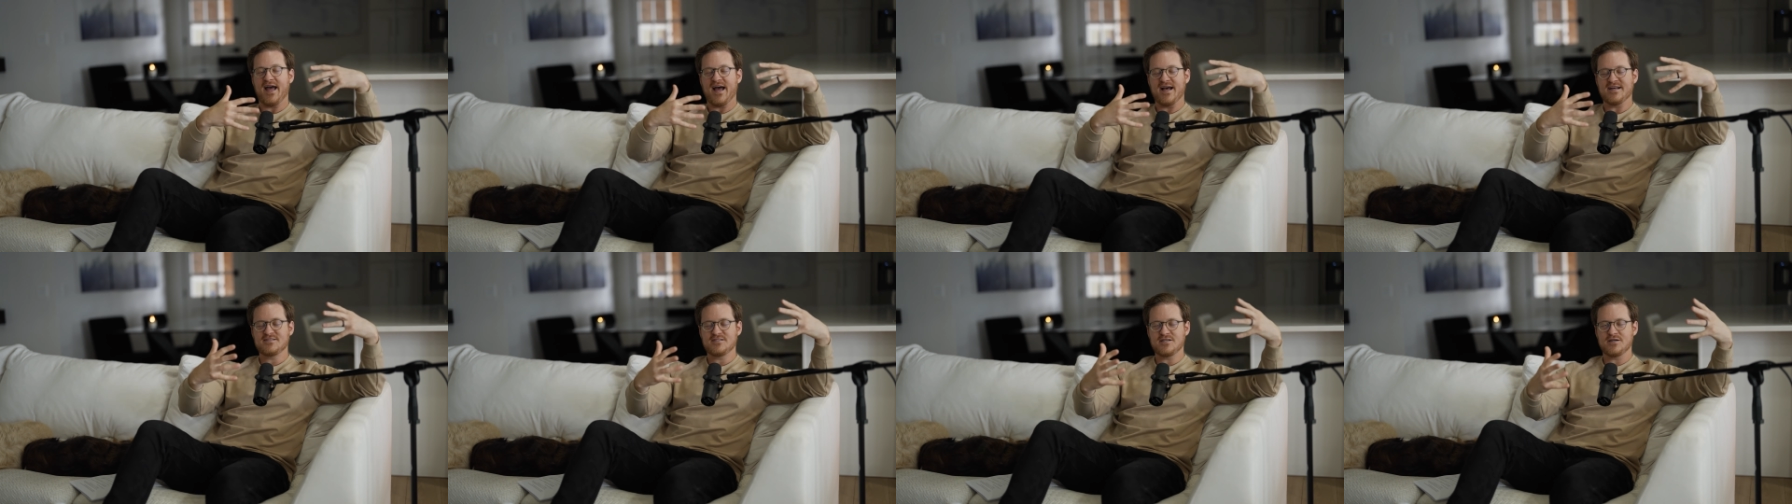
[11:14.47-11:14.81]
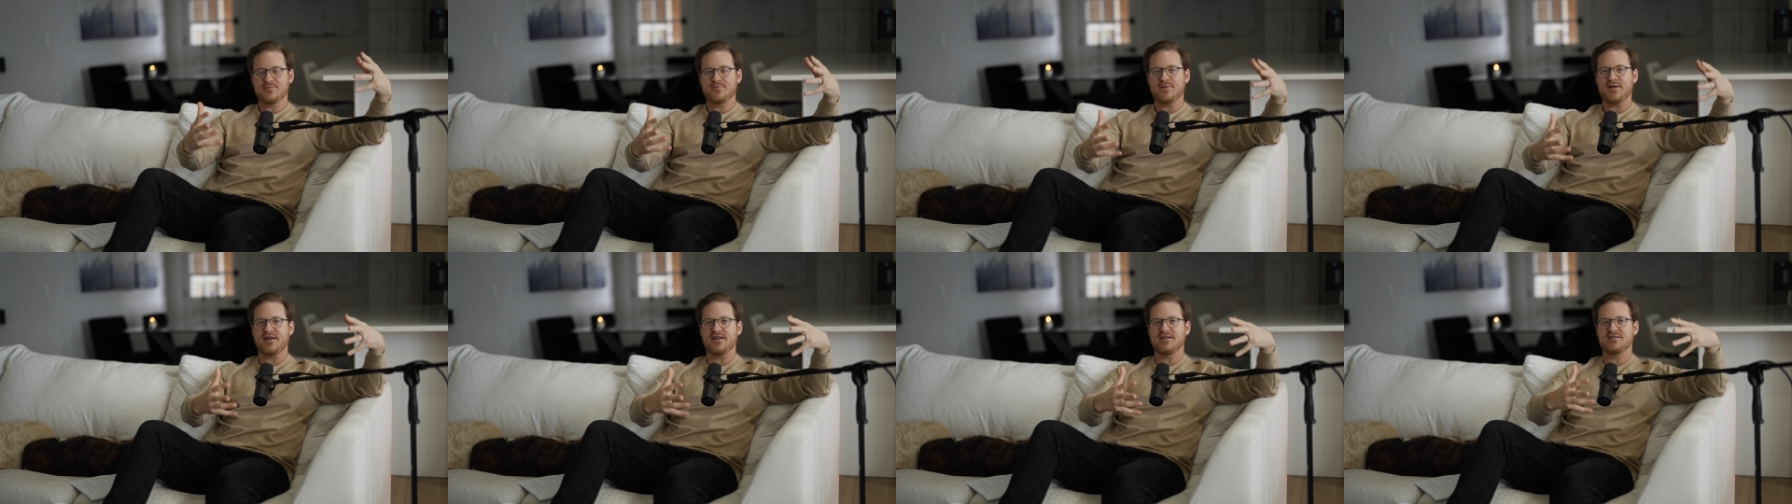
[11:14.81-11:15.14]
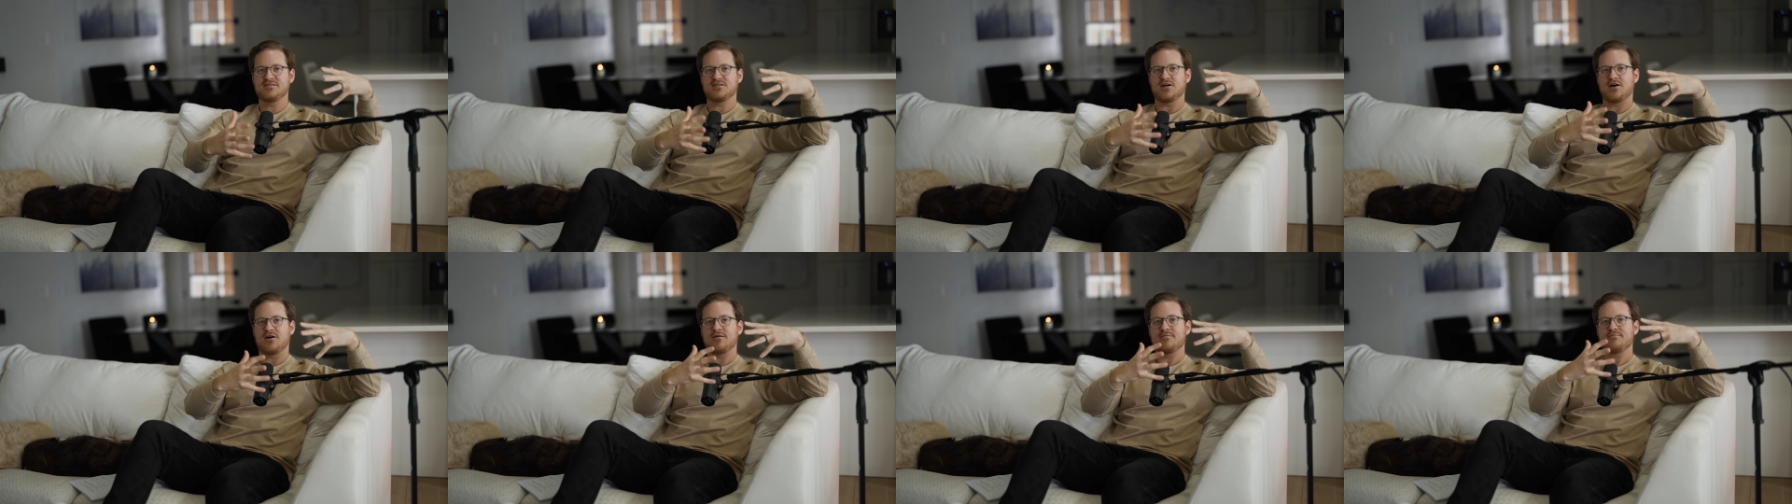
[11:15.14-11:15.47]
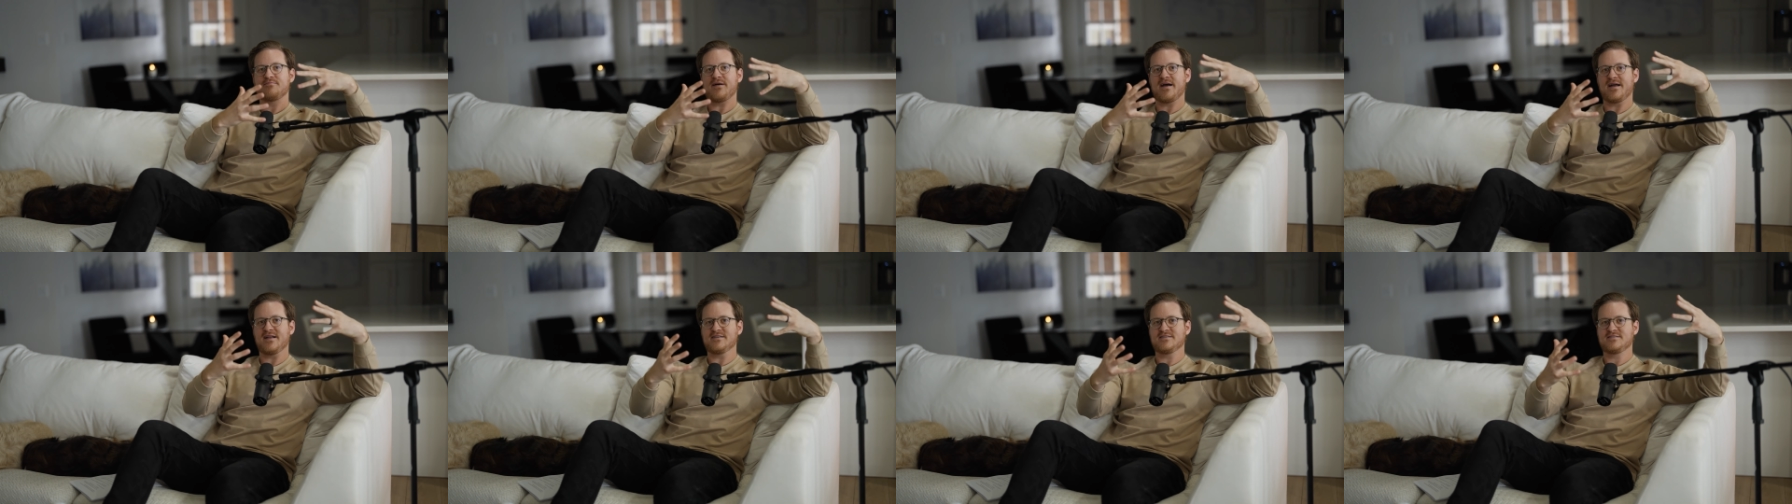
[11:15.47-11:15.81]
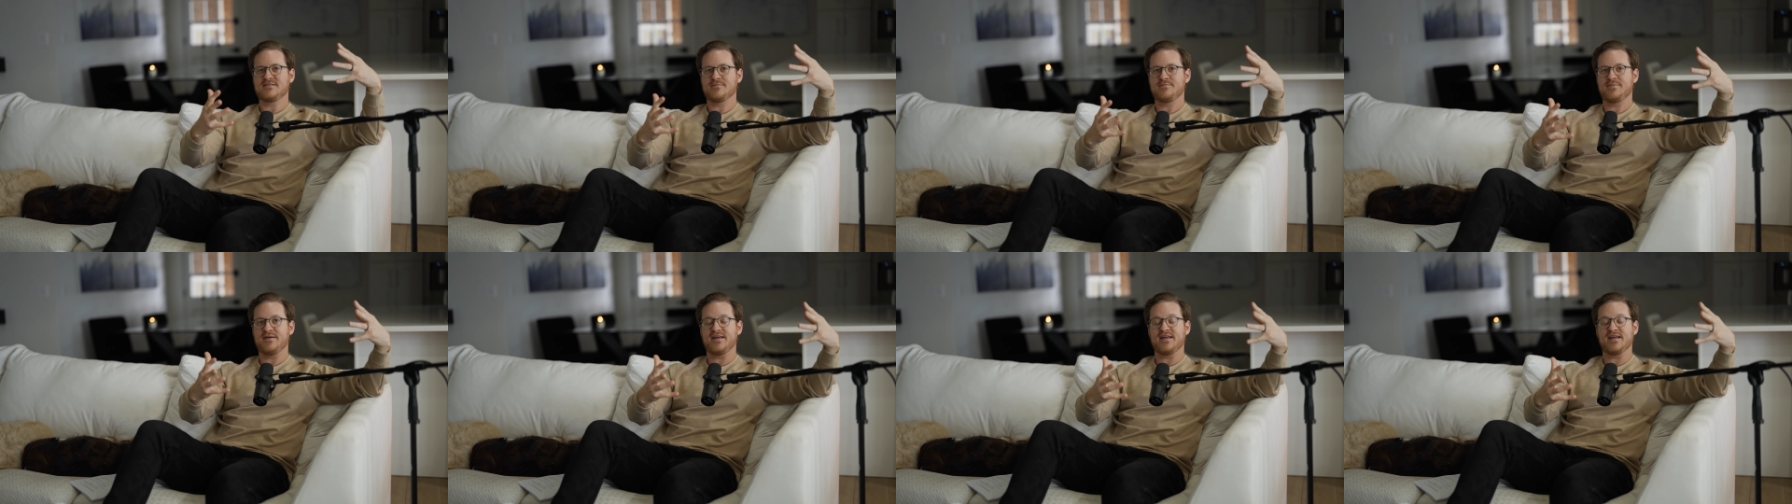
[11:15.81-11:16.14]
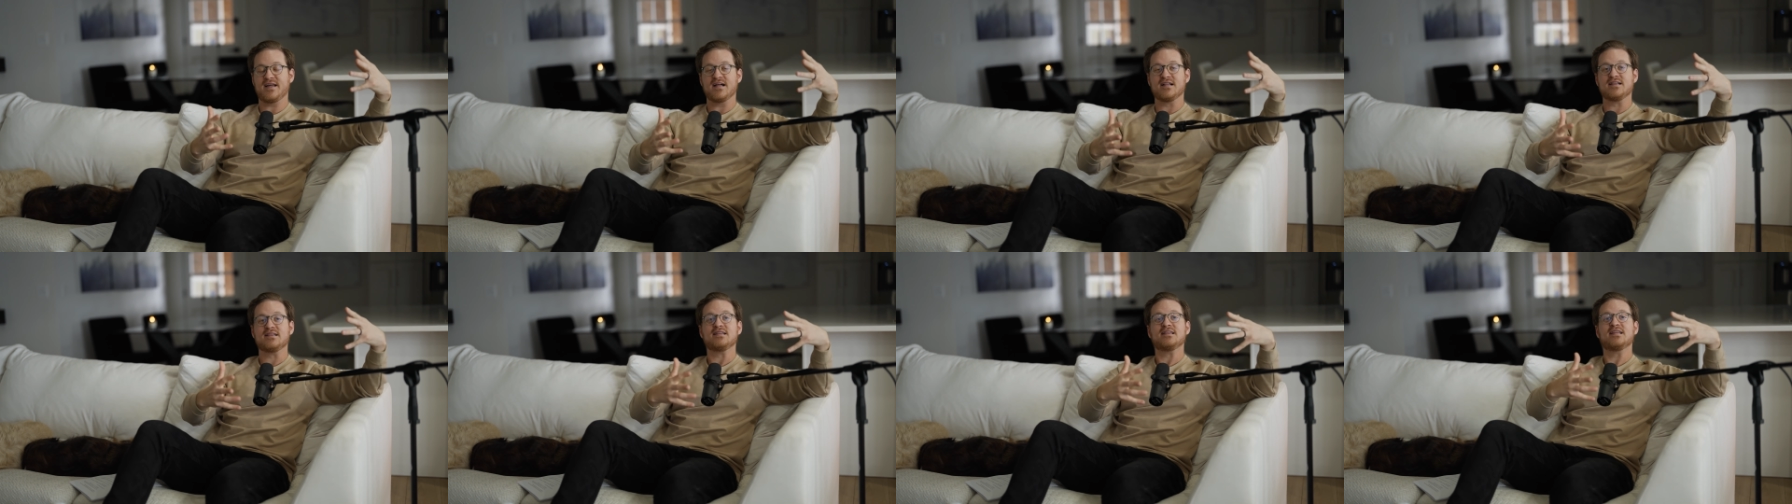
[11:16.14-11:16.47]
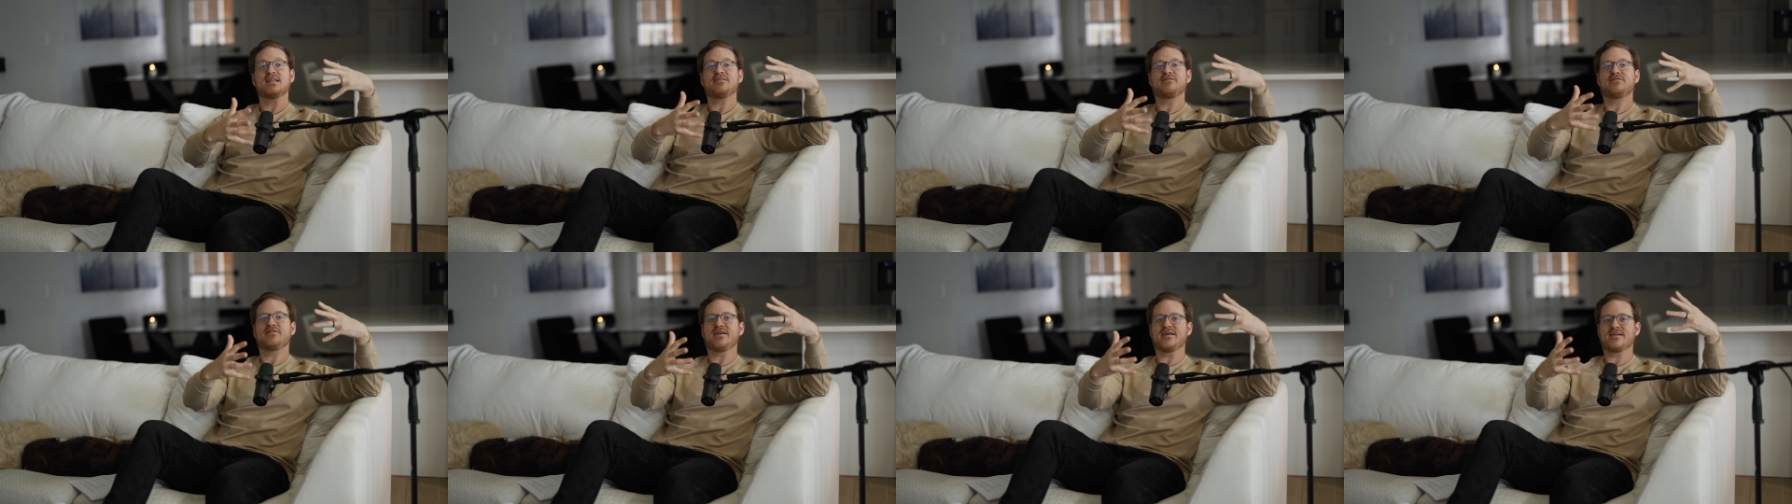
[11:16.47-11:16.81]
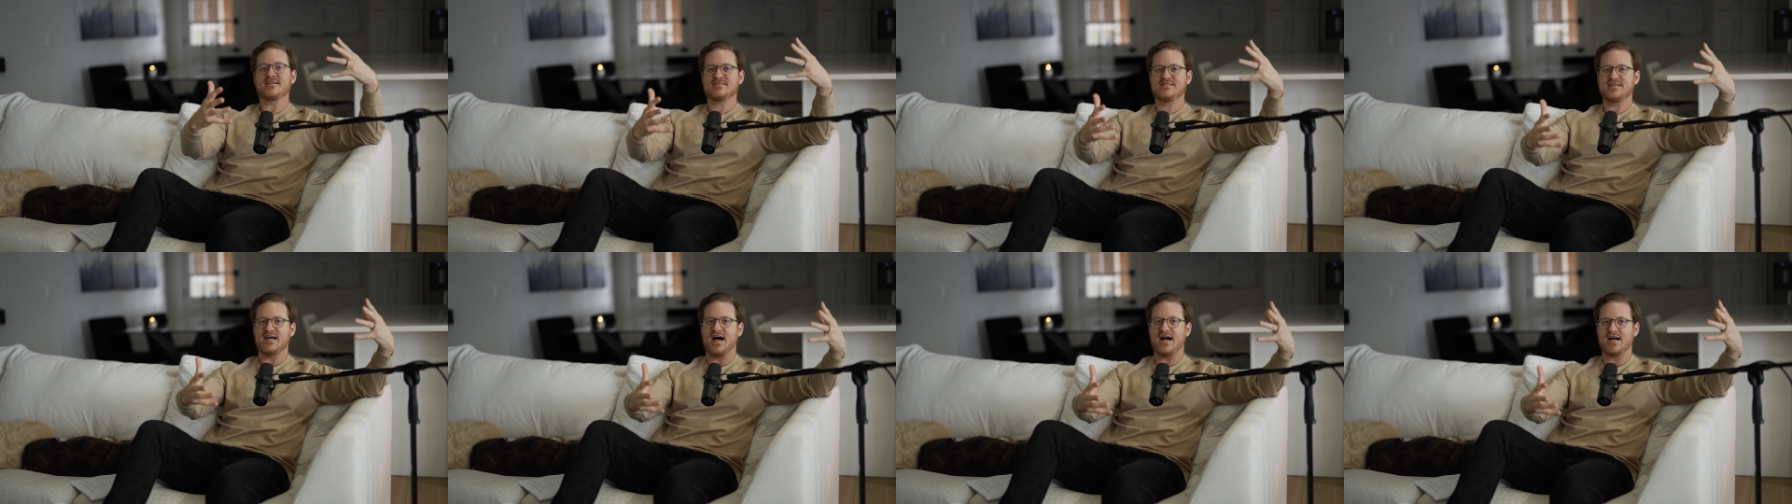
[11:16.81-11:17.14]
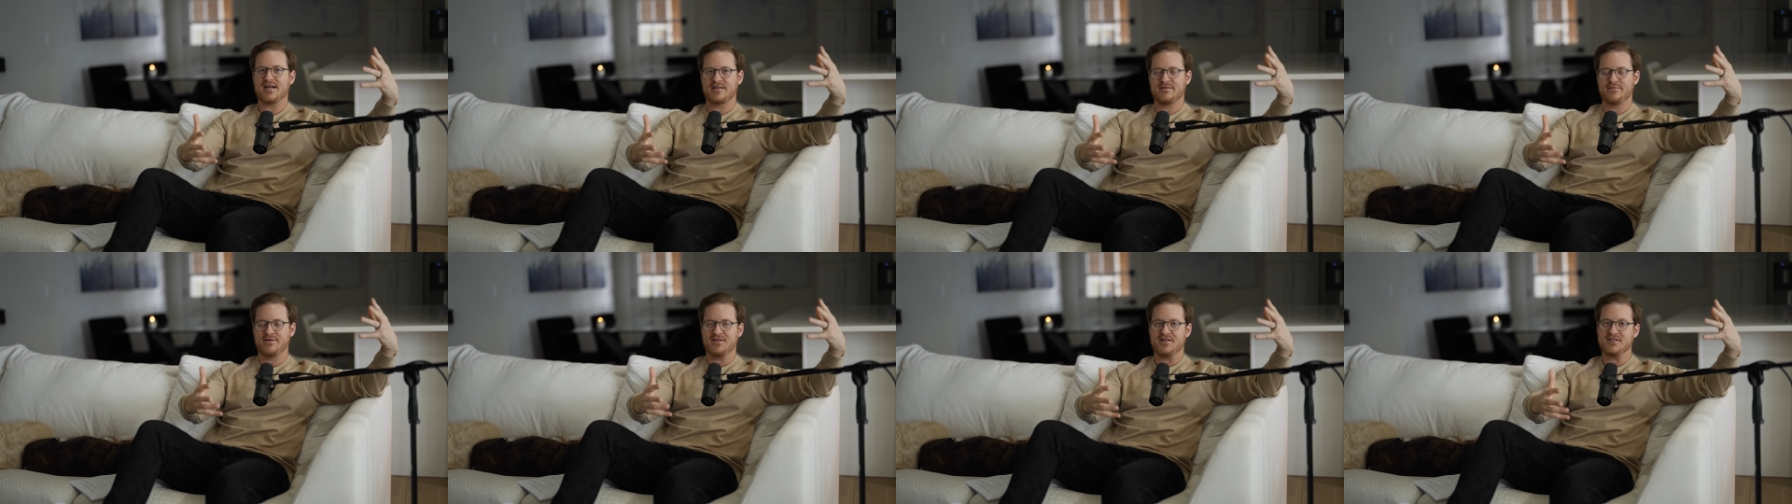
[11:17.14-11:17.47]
SOPs are meant to be a living document.